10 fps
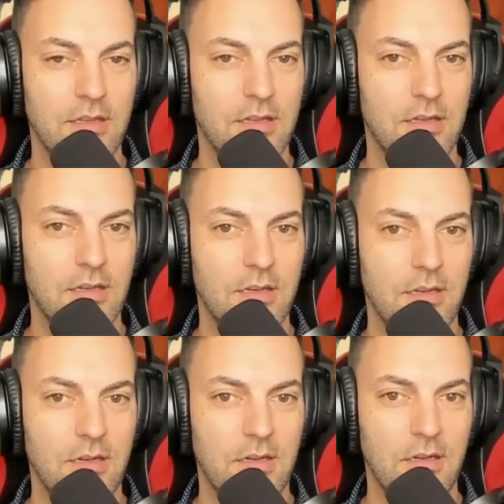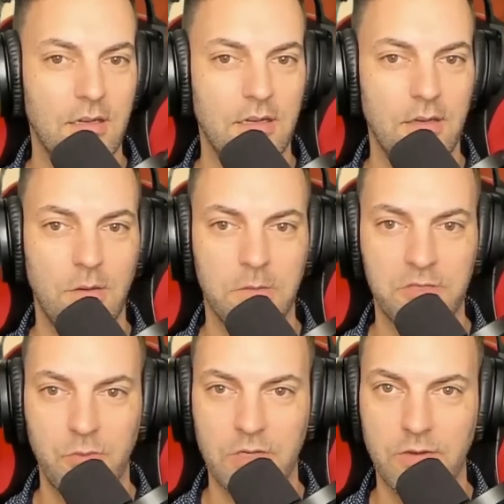Welcome to
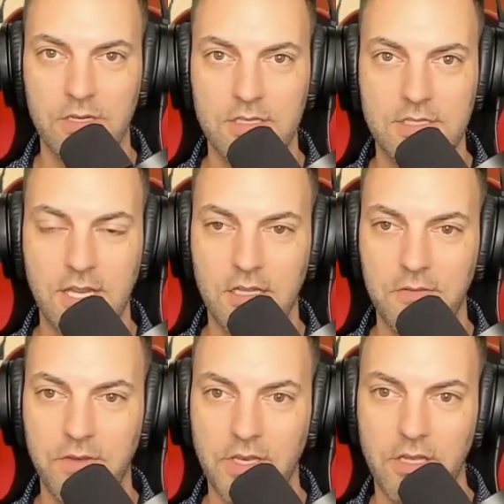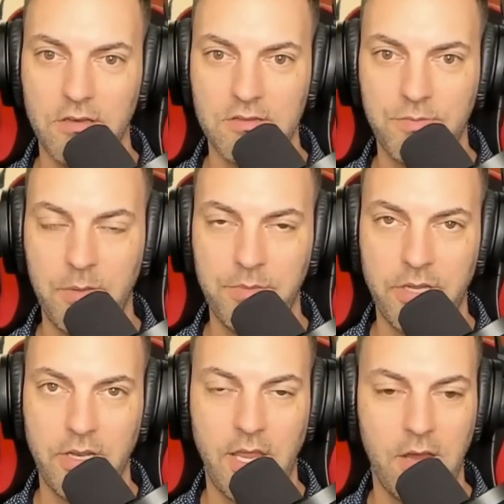one of our daily videos,
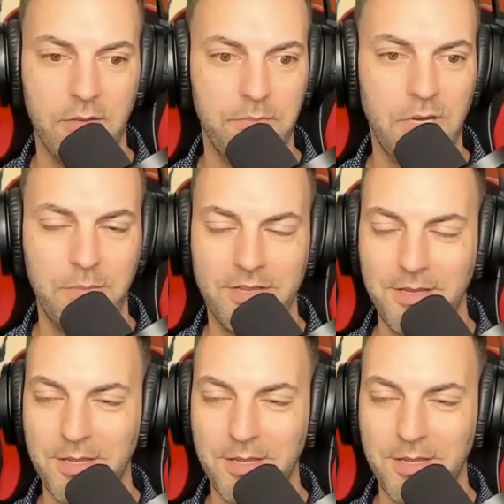pumping out, pumping,